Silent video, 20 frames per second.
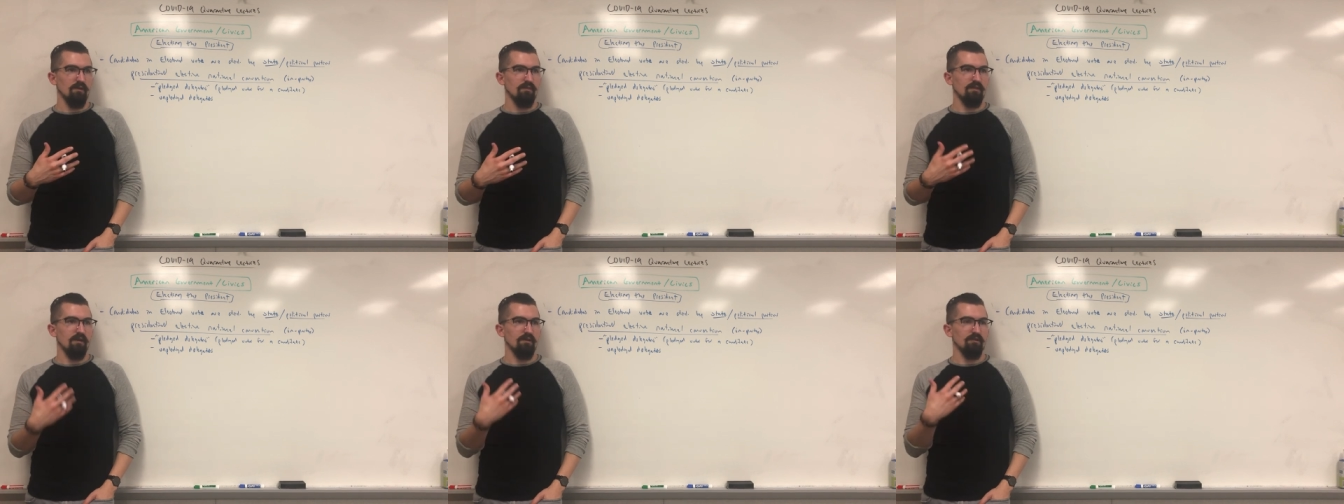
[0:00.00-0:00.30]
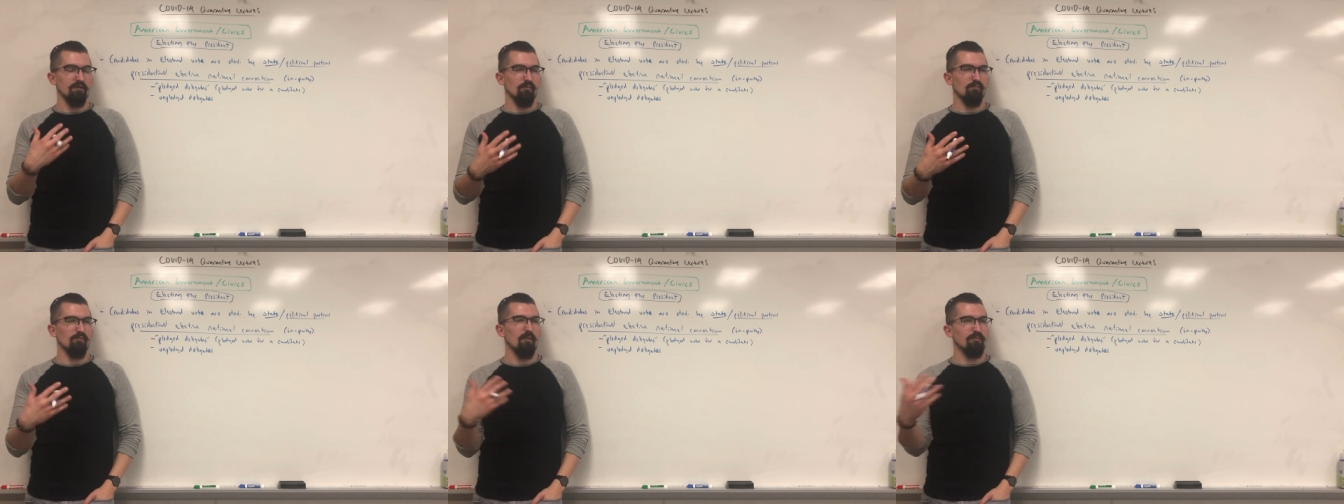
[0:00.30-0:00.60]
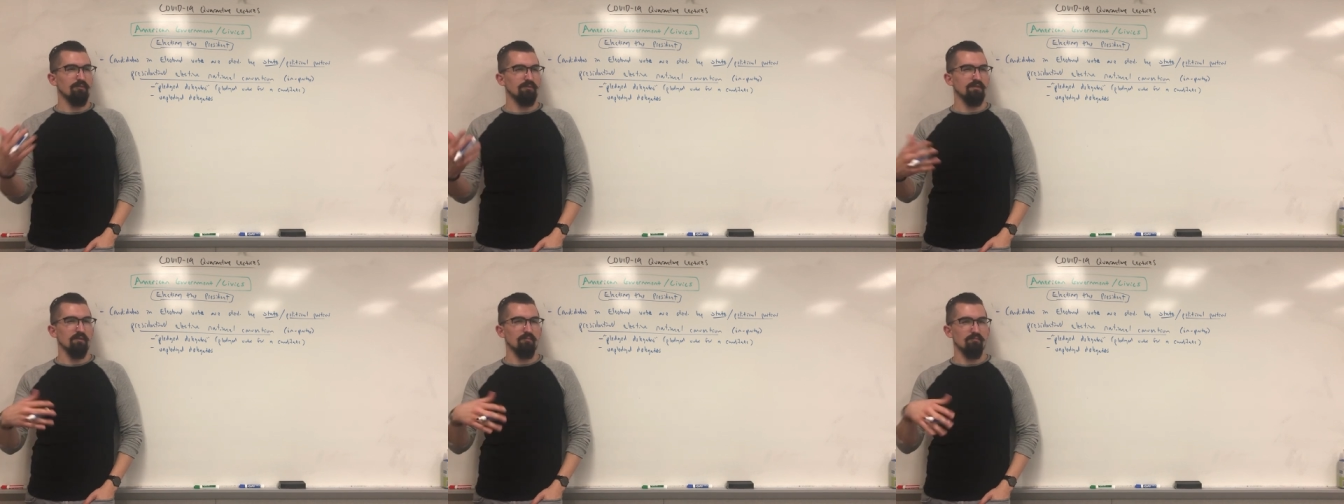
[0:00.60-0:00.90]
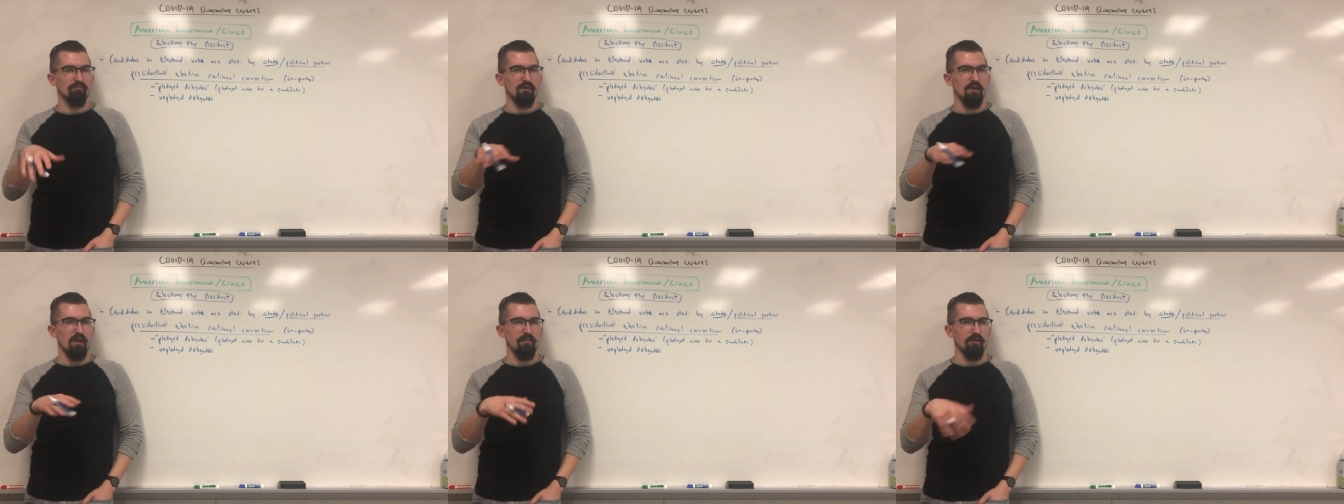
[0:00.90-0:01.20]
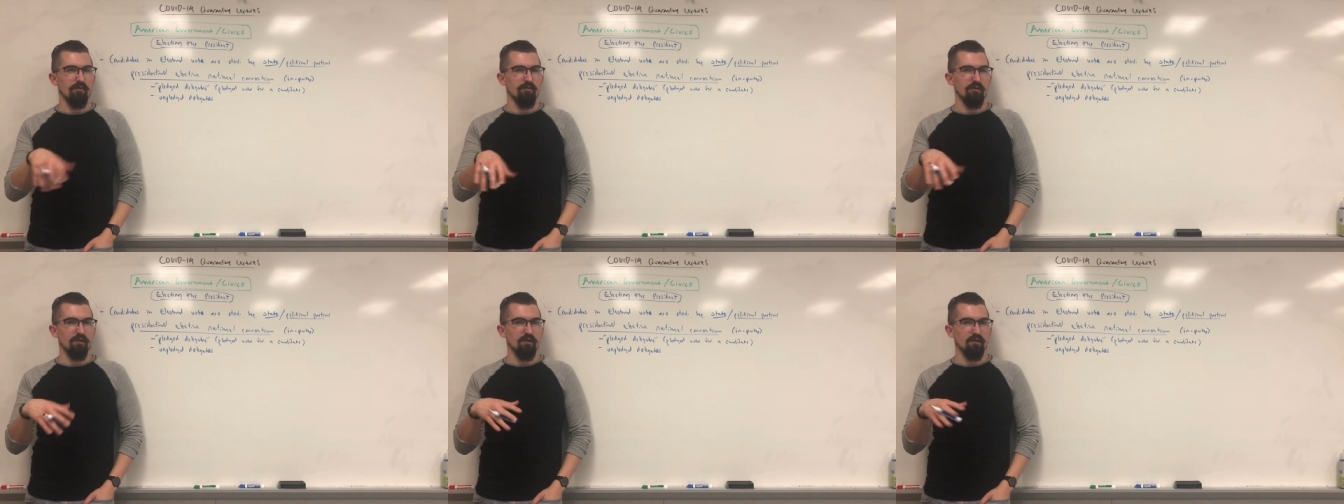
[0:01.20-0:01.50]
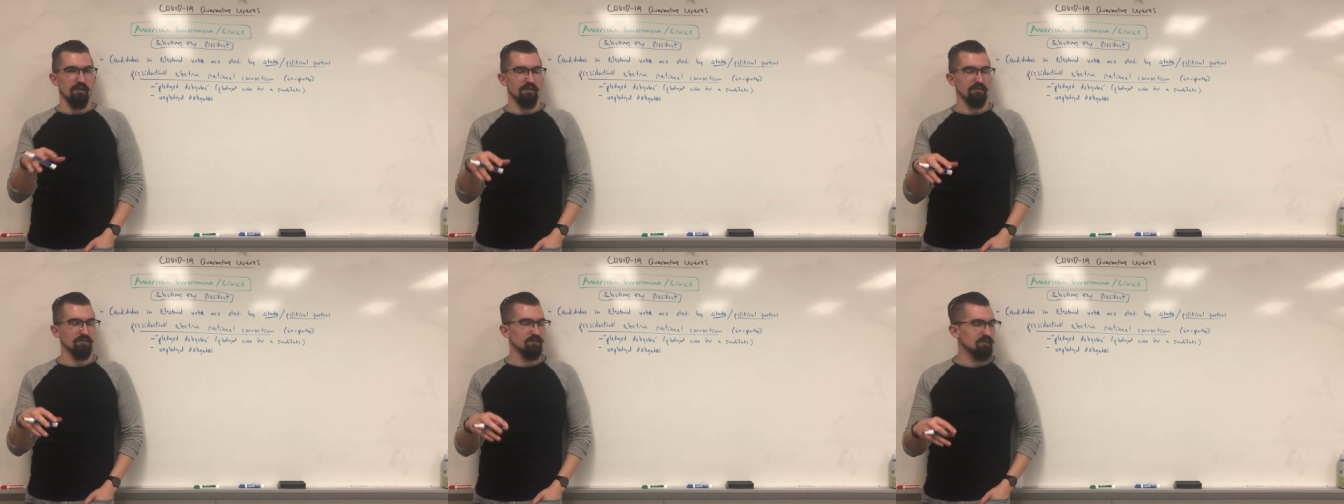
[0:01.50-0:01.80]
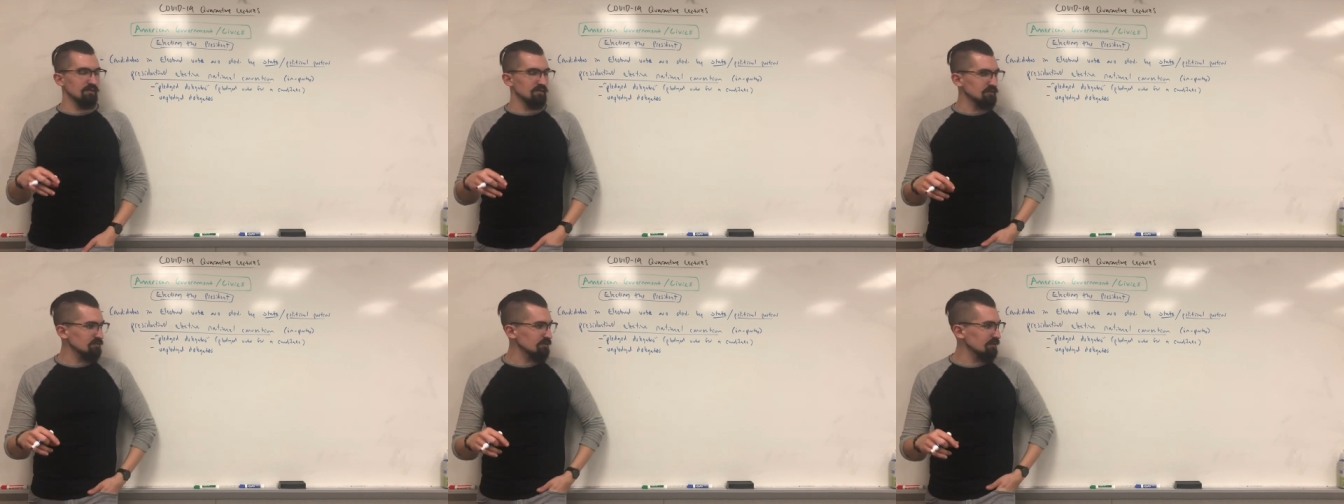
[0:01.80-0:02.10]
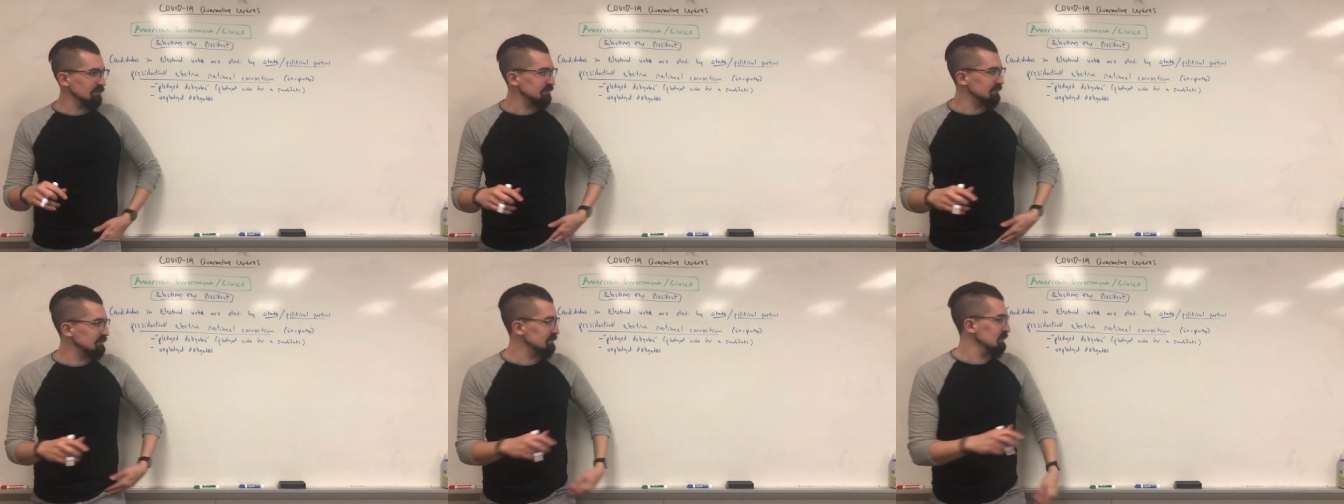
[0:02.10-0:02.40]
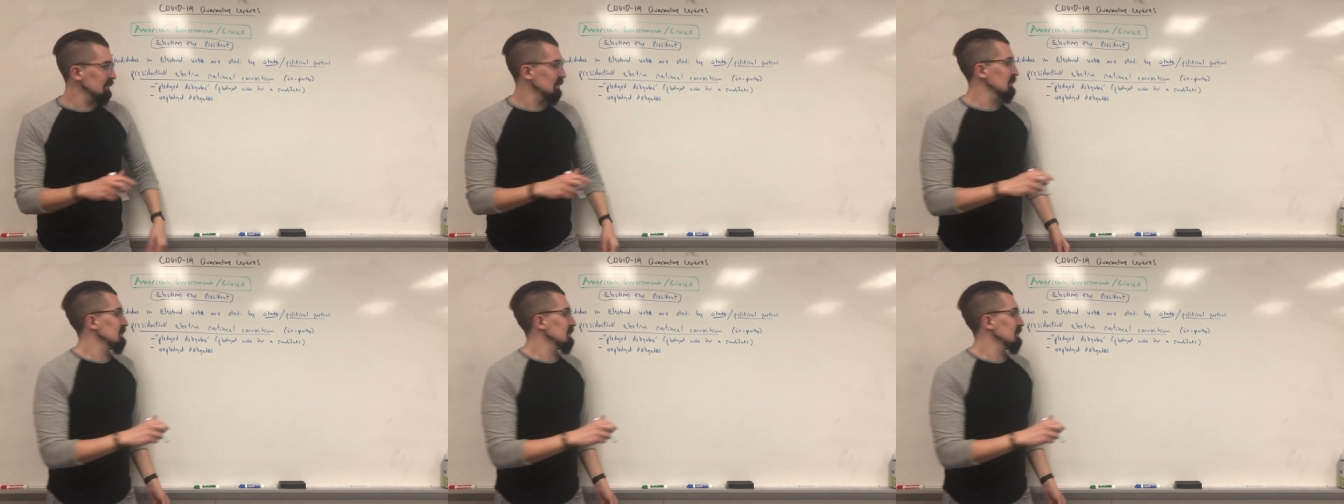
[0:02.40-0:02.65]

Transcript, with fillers: that don't represent primary election districts.